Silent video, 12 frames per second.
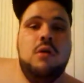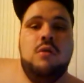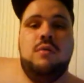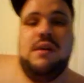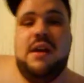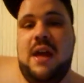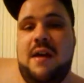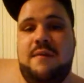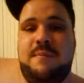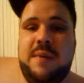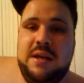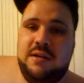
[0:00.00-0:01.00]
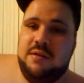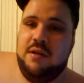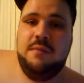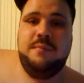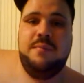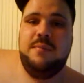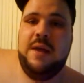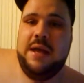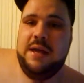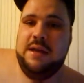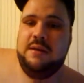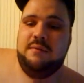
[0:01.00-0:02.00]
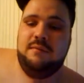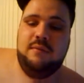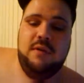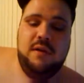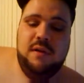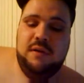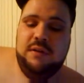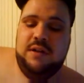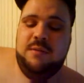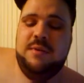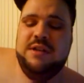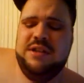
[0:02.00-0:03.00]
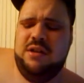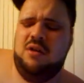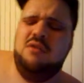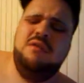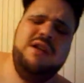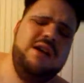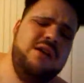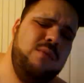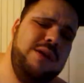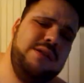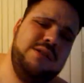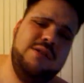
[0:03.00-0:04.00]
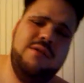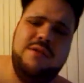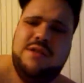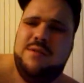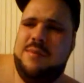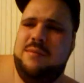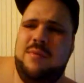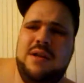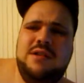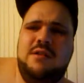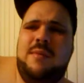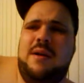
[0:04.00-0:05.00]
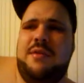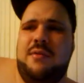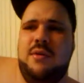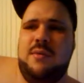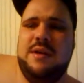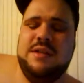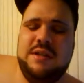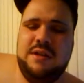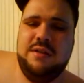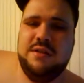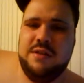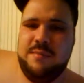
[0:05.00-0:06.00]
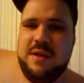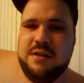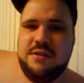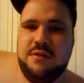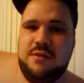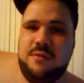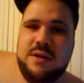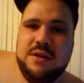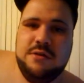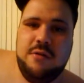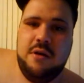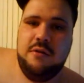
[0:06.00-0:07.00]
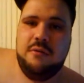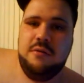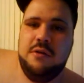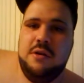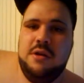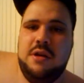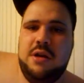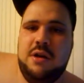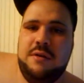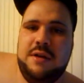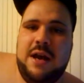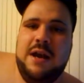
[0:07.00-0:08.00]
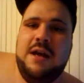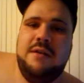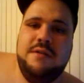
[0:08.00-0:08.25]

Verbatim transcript: we have picked up, and everybody said, "Oh yeah, wait till the sem- wait till about three weeks into the semester, the restaurant will you know die down